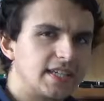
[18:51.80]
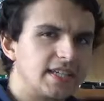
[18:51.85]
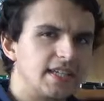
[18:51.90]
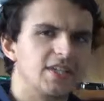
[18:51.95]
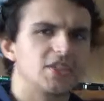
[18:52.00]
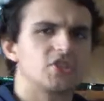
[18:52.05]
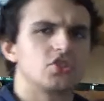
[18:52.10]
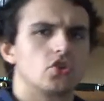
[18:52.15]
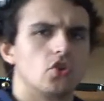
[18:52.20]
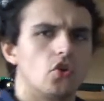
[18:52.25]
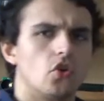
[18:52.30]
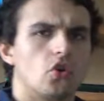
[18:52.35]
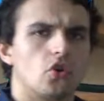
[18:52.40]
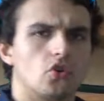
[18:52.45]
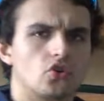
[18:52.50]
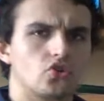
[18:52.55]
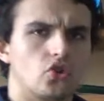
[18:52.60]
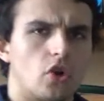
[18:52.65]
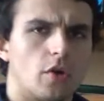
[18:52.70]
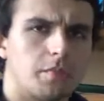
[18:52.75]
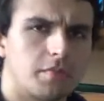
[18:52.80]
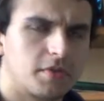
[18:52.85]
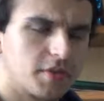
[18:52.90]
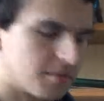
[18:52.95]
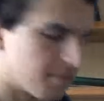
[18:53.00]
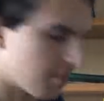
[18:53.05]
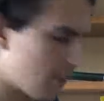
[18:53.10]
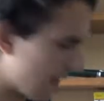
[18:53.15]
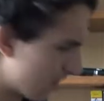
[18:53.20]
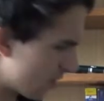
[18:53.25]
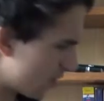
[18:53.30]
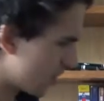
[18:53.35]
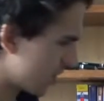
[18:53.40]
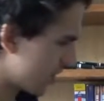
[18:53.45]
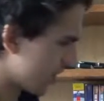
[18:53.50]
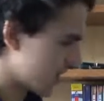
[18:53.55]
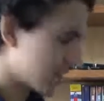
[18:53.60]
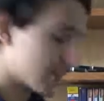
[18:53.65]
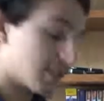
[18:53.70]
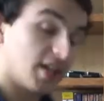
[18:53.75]
each oil droplet matches
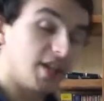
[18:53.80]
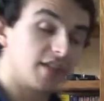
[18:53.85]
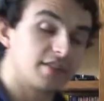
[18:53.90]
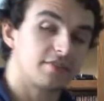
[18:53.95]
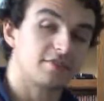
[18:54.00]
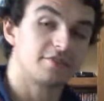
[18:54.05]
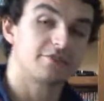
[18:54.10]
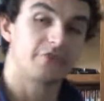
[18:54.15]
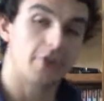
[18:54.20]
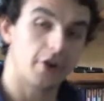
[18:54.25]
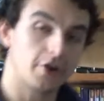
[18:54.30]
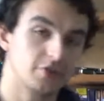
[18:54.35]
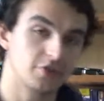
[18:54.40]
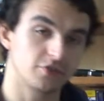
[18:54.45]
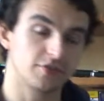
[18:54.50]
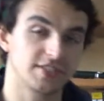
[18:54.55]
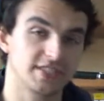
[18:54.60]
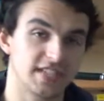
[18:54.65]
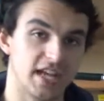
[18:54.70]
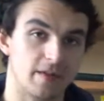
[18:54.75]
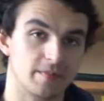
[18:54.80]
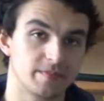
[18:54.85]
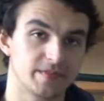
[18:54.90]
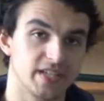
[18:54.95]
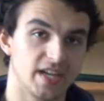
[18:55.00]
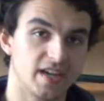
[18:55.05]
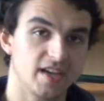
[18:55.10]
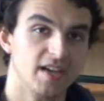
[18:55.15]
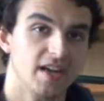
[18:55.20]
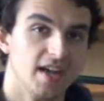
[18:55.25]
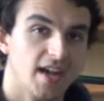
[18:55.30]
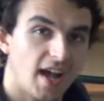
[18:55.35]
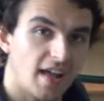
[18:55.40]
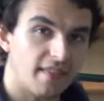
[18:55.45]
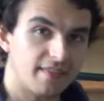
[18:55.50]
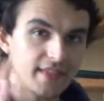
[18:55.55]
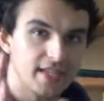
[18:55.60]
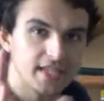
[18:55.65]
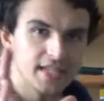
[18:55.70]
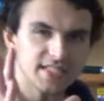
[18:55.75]
a certain photoreceptor,
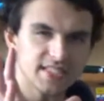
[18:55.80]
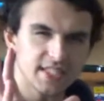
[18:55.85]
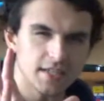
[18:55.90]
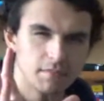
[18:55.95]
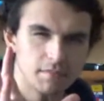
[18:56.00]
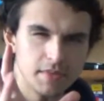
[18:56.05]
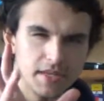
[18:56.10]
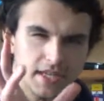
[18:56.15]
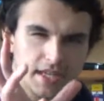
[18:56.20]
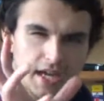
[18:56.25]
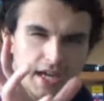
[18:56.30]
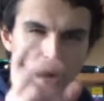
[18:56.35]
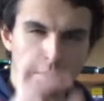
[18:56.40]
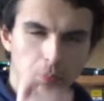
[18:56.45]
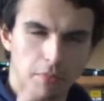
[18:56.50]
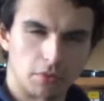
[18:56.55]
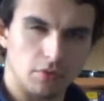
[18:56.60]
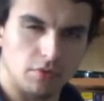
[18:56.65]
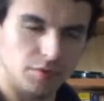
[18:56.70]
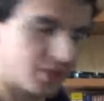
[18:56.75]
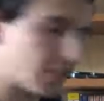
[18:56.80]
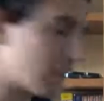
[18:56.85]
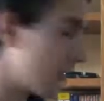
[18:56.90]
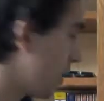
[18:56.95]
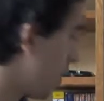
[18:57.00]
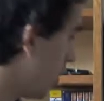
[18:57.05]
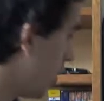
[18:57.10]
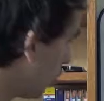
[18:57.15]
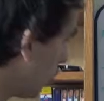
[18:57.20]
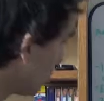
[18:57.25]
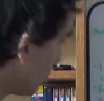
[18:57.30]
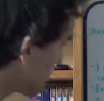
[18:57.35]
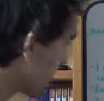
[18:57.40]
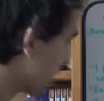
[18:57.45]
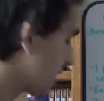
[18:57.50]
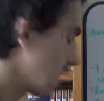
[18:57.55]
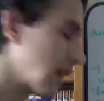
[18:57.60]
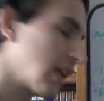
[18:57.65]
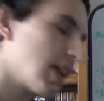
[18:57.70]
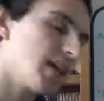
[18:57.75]
and these can be coupled either
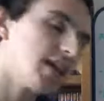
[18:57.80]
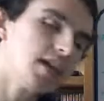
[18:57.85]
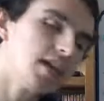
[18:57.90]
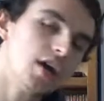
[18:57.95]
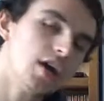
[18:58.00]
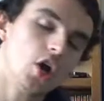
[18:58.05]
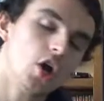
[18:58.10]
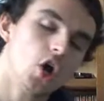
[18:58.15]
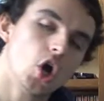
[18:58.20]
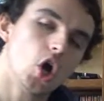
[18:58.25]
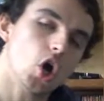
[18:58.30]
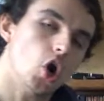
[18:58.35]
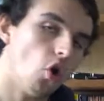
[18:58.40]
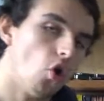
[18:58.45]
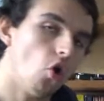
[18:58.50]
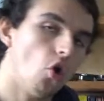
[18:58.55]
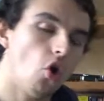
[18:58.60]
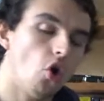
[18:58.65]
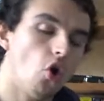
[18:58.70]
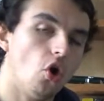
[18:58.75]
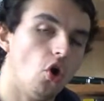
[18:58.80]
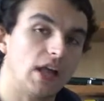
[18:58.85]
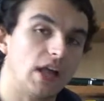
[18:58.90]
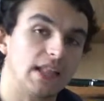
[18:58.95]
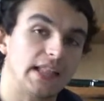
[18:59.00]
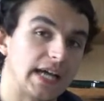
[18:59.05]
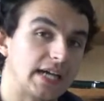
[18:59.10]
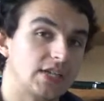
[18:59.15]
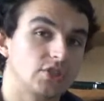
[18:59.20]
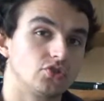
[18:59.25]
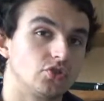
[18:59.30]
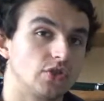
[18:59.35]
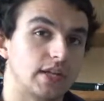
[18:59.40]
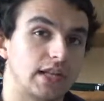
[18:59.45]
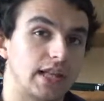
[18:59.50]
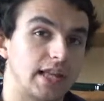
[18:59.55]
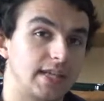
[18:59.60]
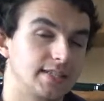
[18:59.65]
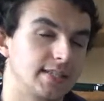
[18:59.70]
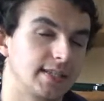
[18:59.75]
optically or
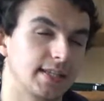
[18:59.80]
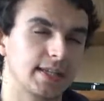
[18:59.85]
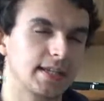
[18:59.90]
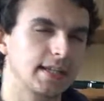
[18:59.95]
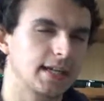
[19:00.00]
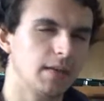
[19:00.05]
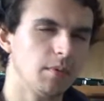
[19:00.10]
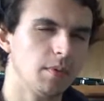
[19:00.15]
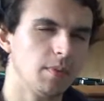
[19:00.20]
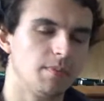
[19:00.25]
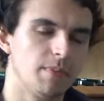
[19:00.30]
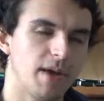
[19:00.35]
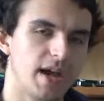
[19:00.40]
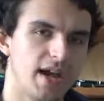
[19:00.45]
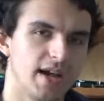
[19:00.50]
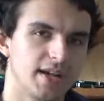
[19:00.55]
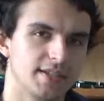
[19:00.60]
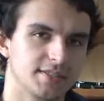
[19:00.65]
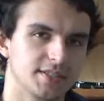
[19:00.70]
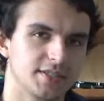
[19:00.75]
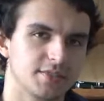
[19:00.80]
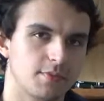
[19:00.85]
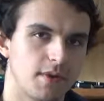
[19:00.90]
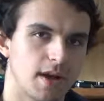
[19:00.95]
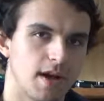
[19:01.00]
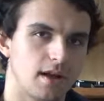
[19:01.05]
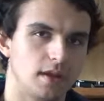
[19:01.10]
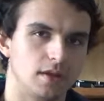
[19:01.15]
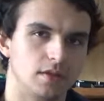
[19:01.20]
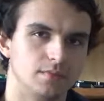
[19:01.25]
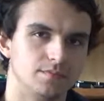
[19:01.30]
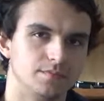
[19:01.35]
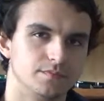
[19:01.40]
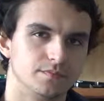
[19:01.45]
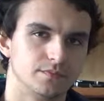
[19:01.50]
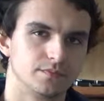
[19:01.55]
electrically, so they can come in pairs as well.